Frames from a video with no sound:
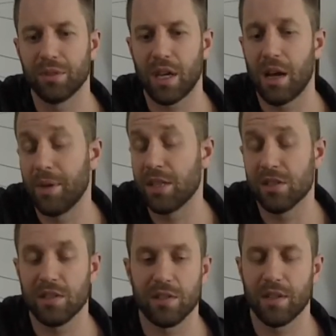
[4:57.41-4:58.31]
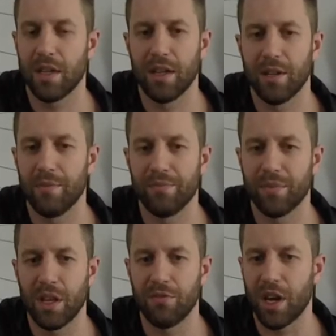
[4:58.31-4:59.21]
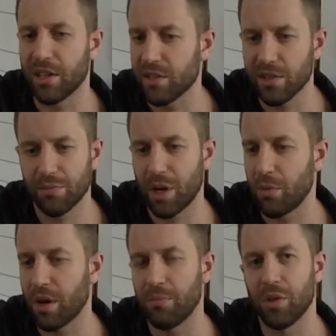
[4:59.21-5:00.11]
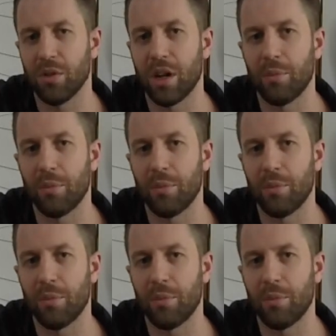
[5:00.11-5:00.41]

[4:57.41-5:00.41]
comments, um, advice about what I'm doing.